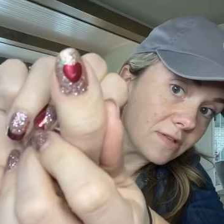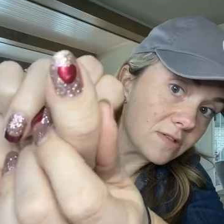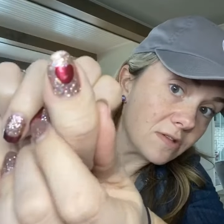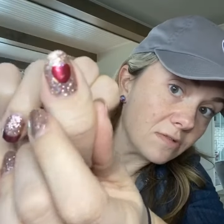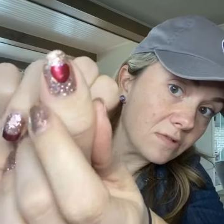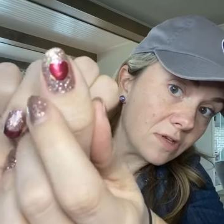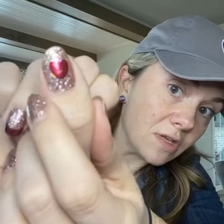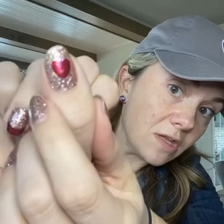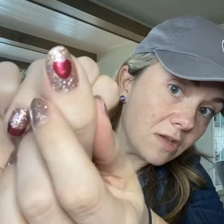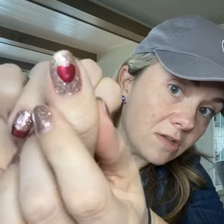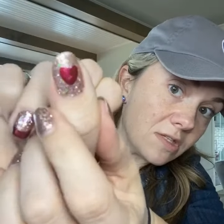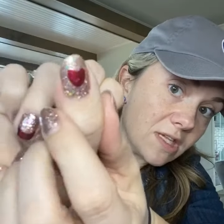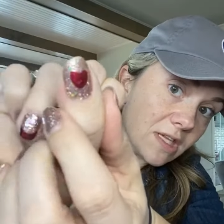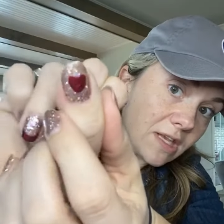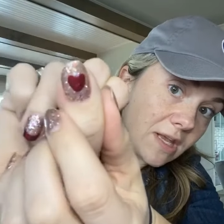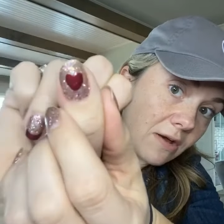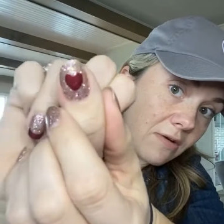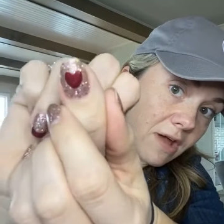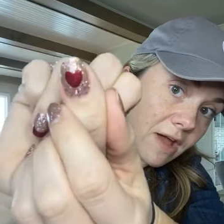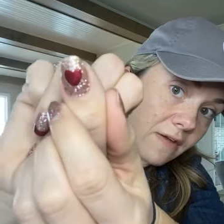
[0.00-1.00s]
So you can see
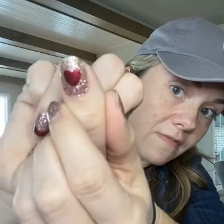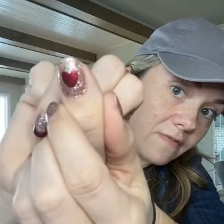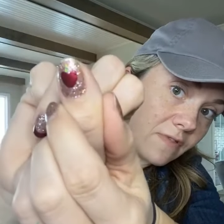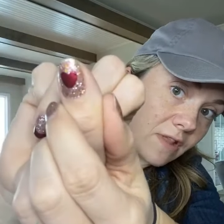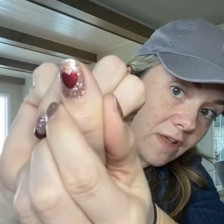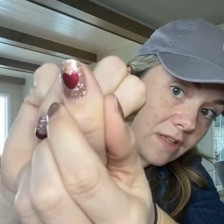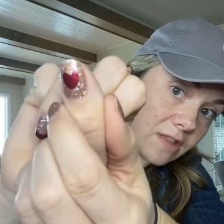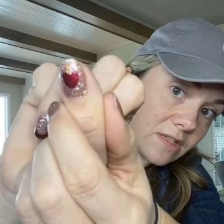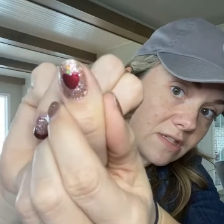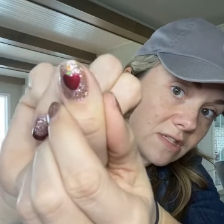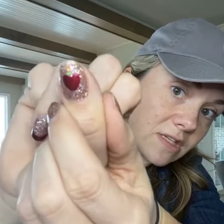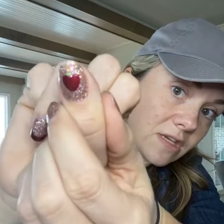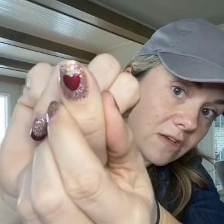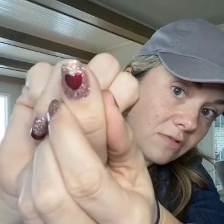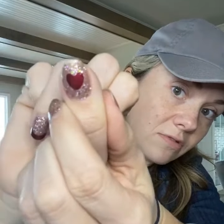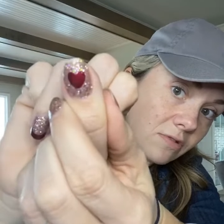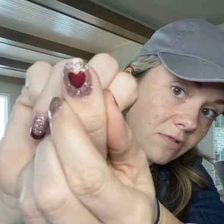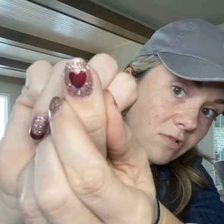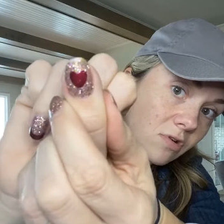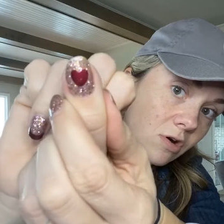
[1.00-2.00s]
now I have like this
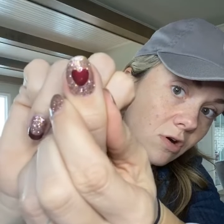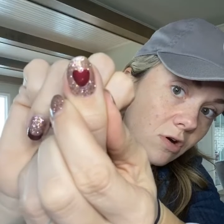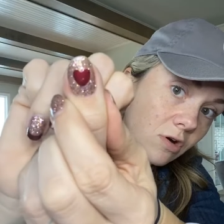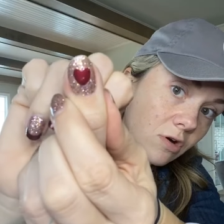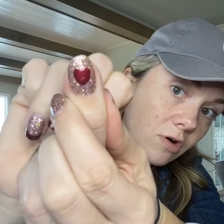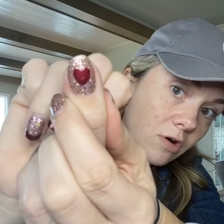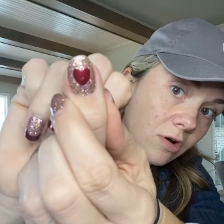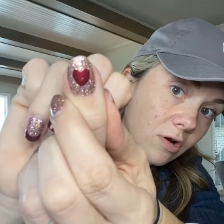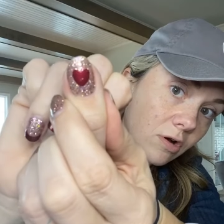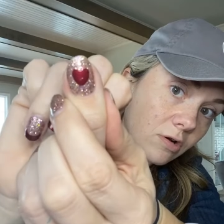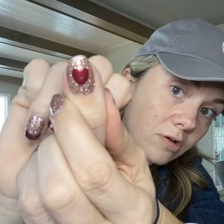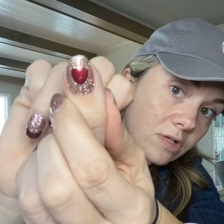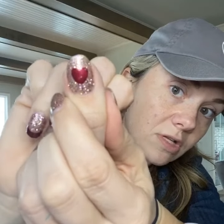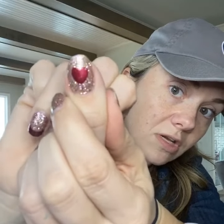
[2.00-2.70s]
cute little heart.